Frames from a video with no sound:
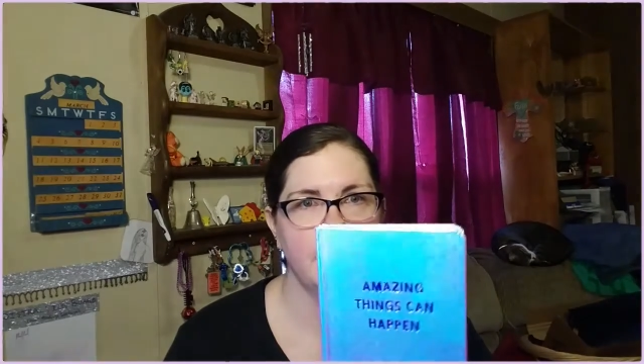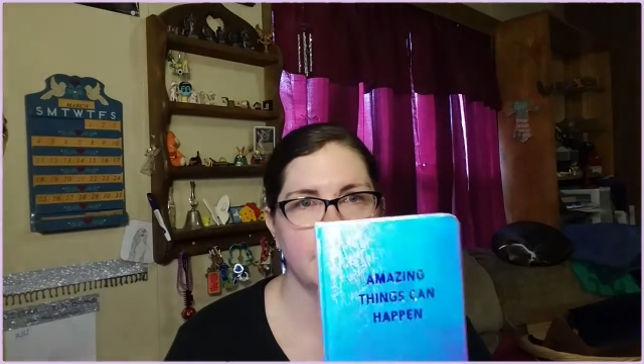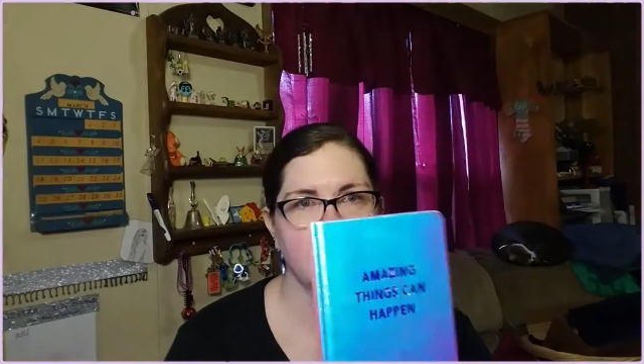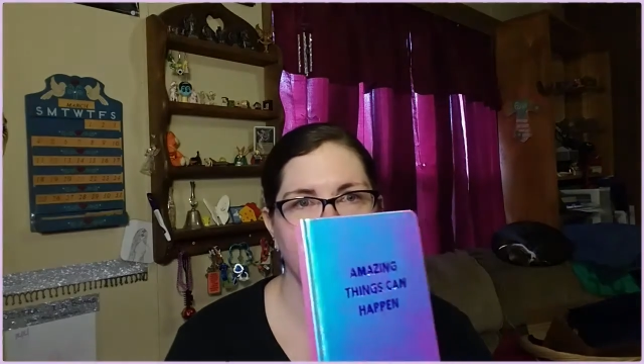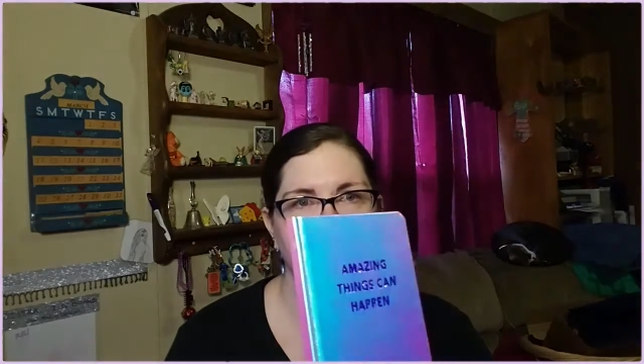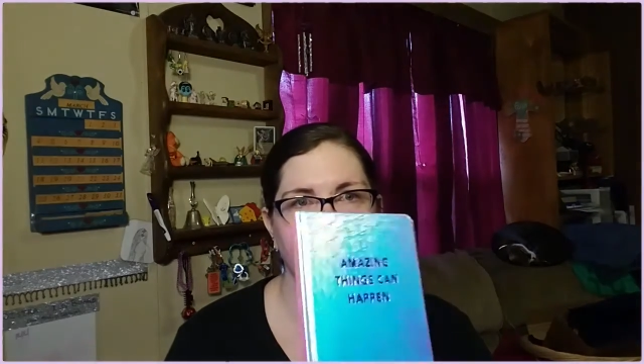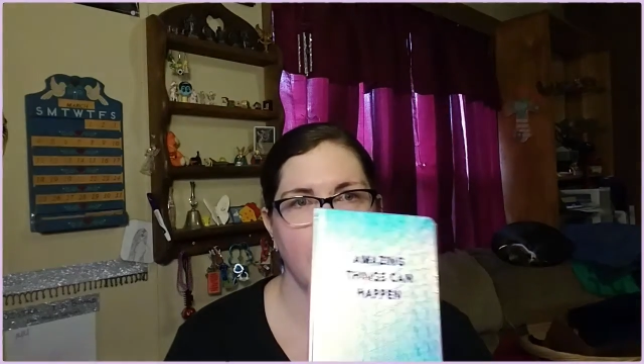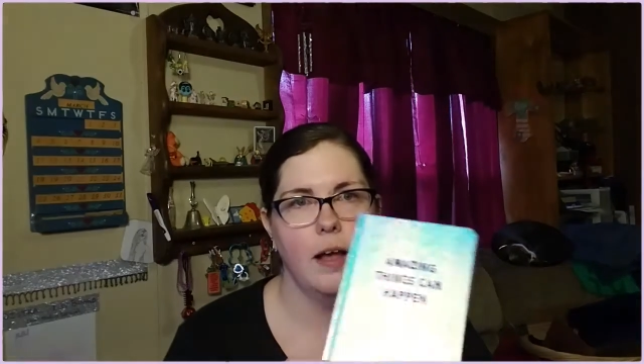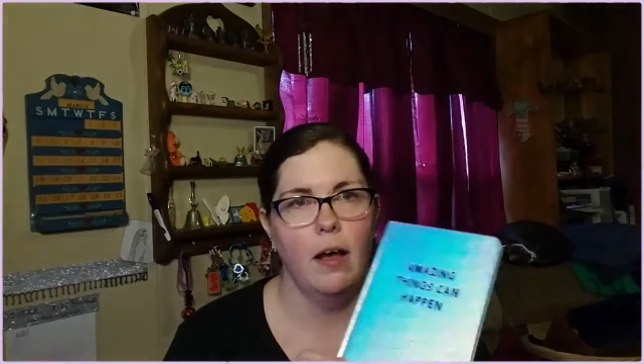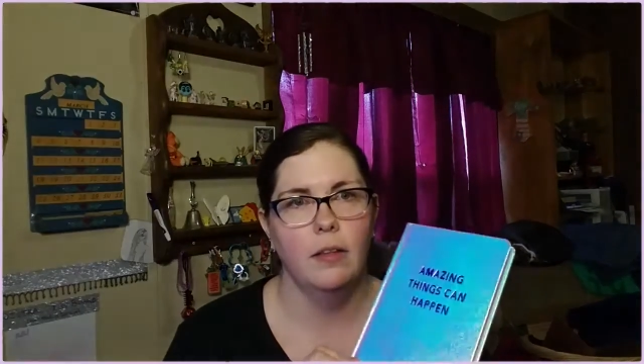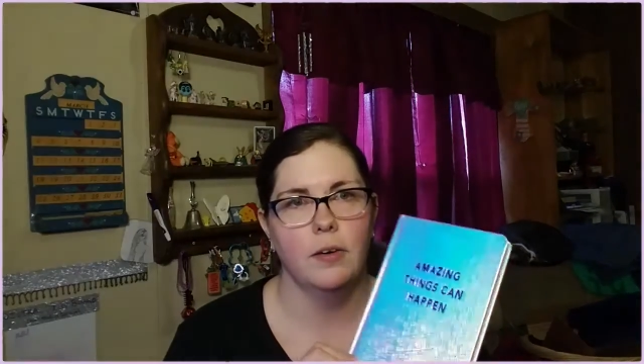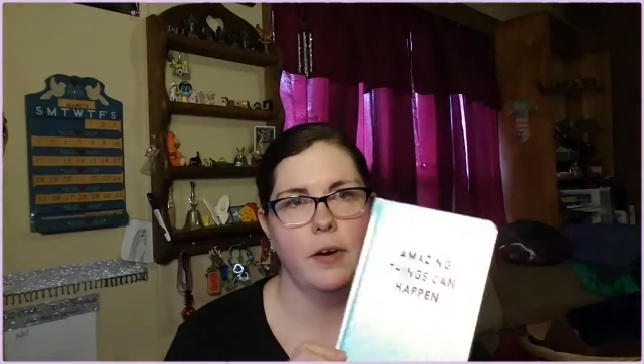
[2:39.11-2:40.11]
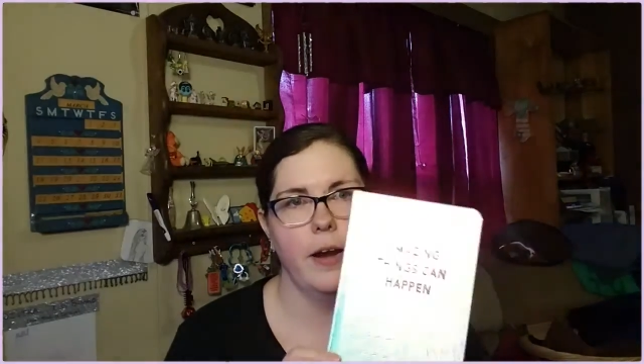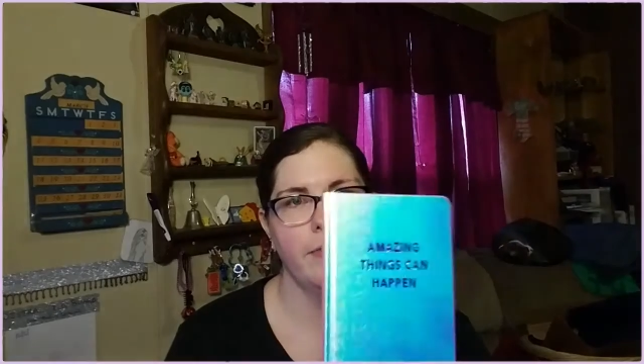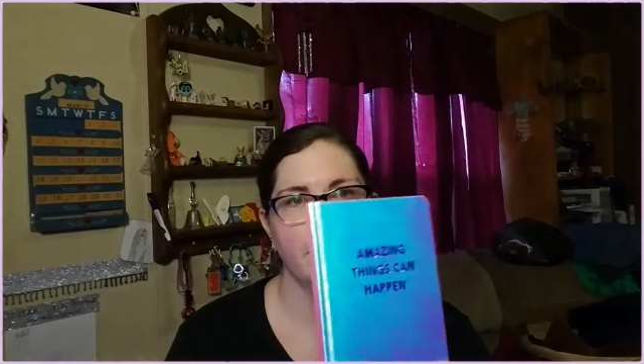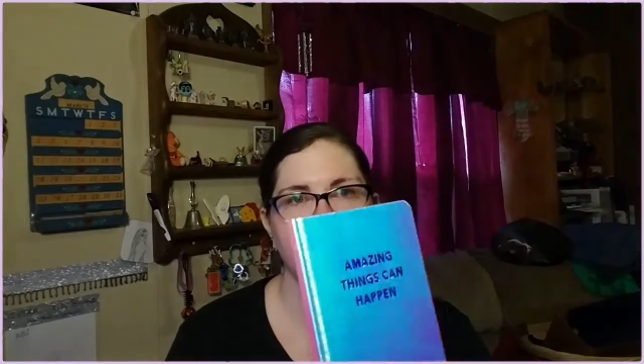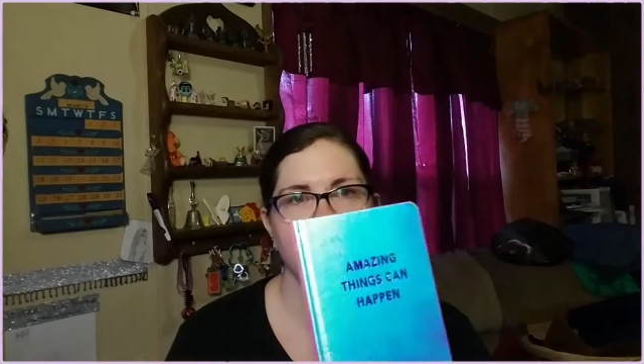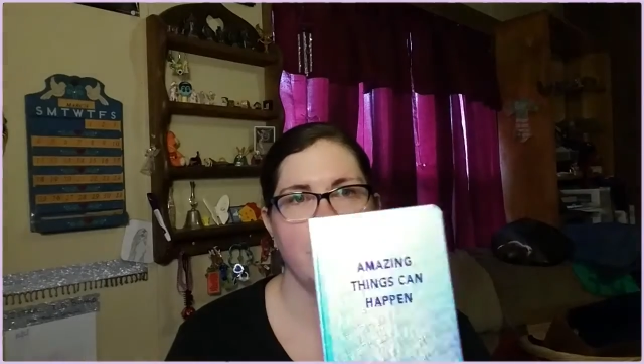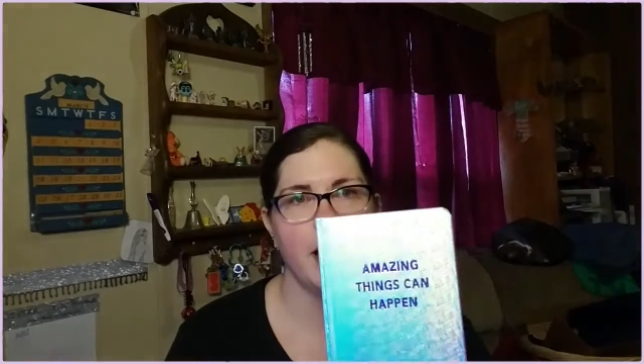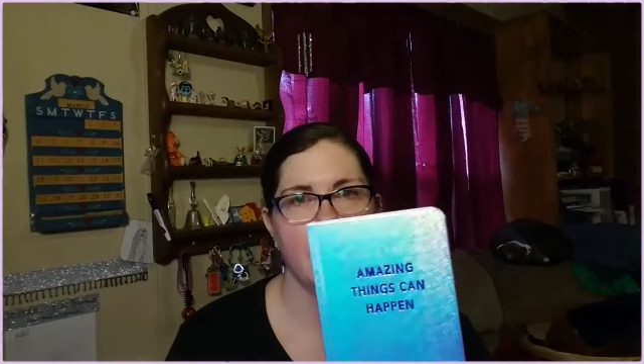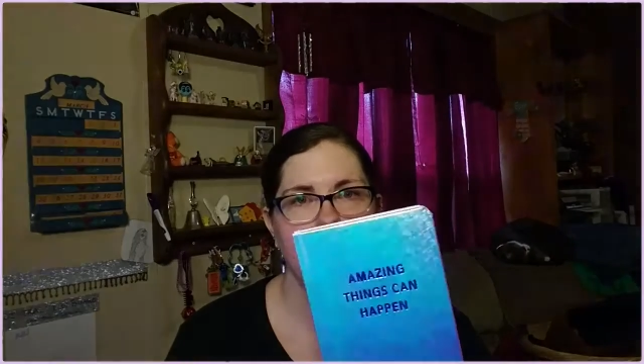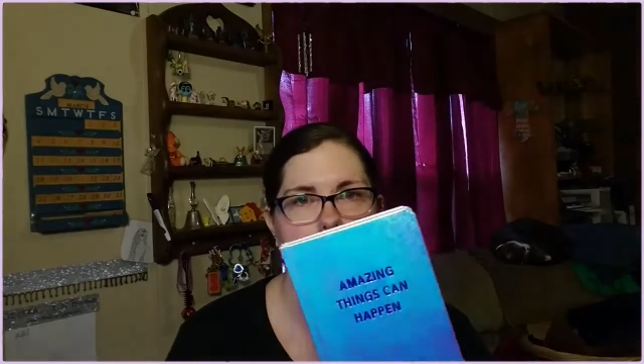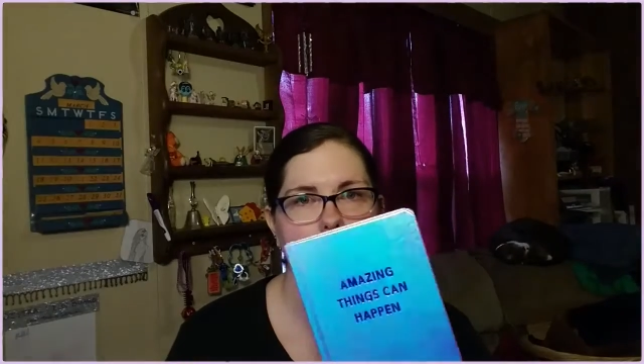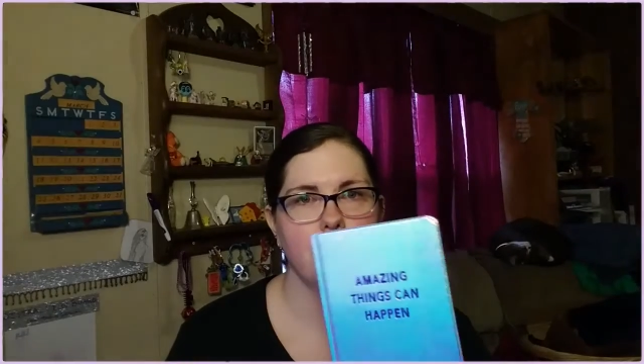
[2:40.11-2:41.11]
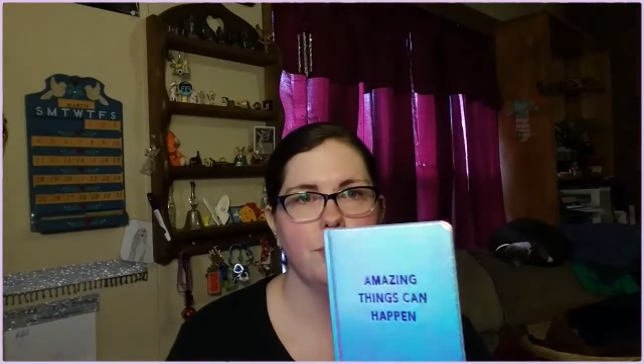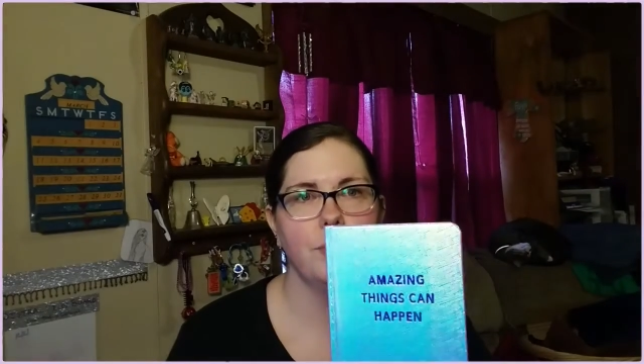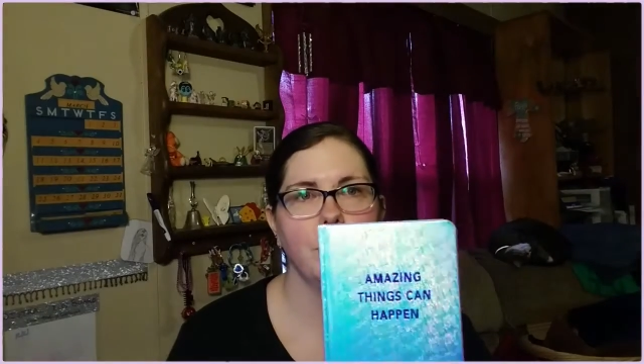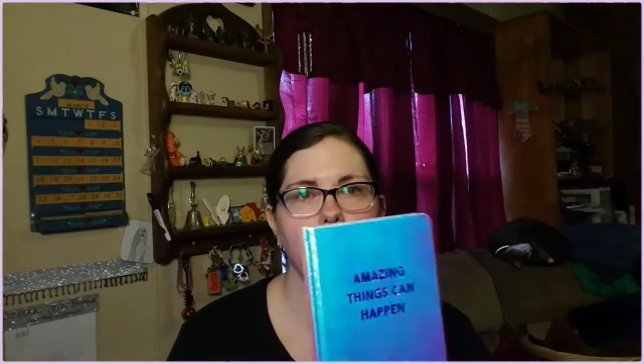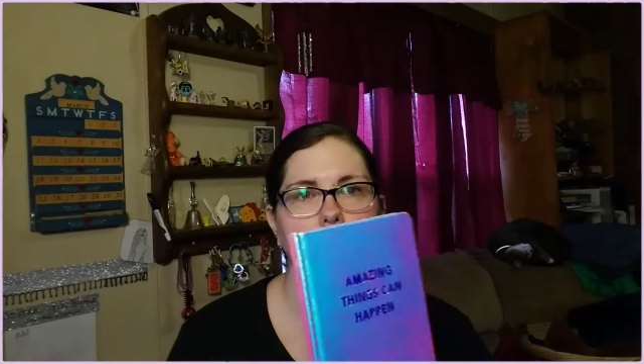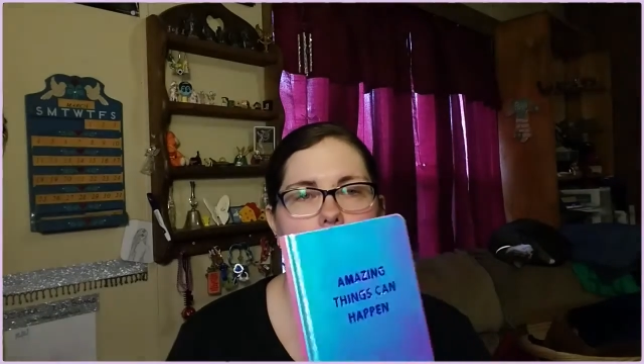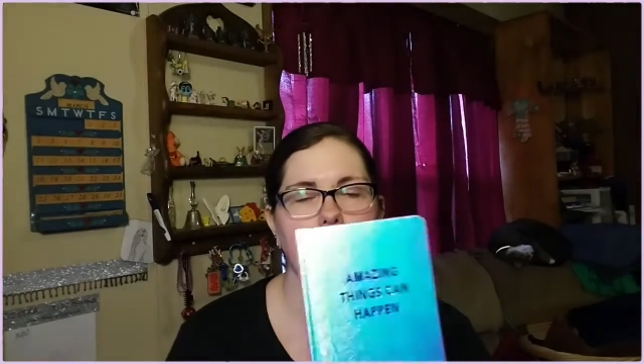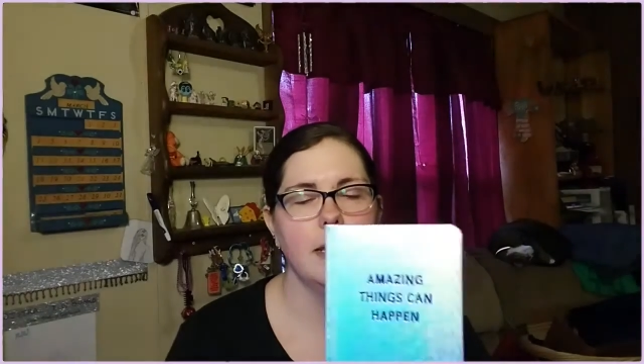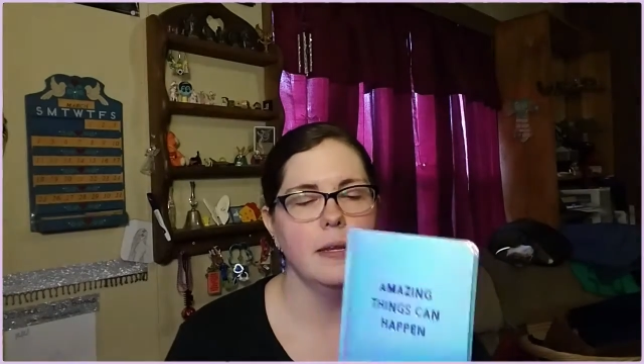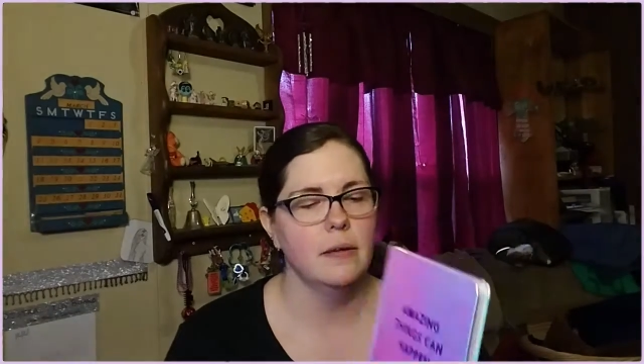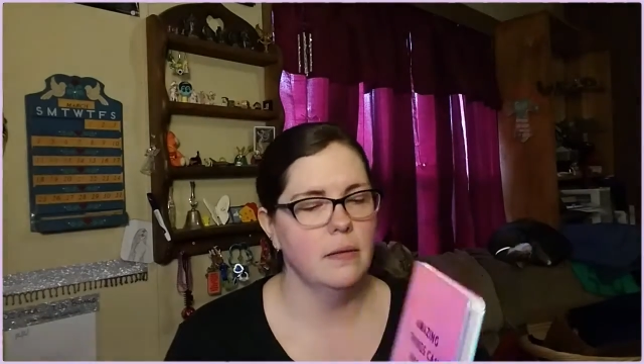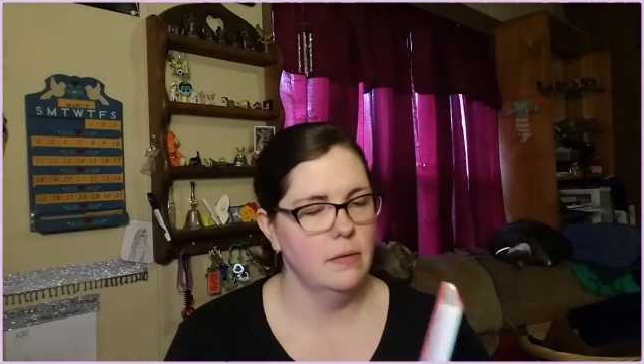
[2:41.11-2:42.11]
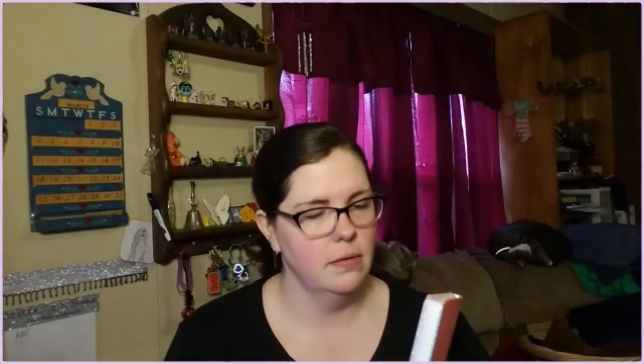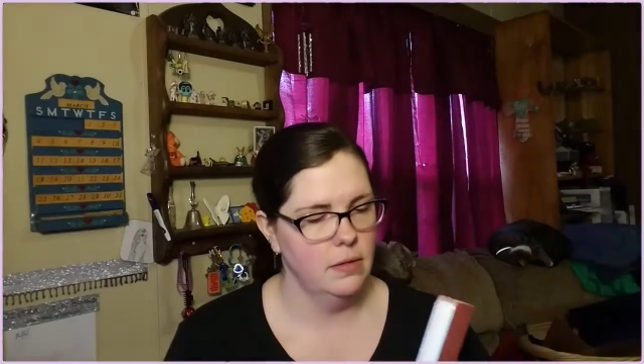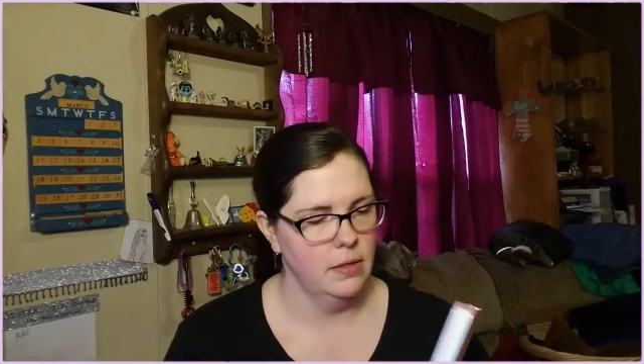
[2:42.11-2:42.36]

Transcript: It's all like holographic, shiny and pretty and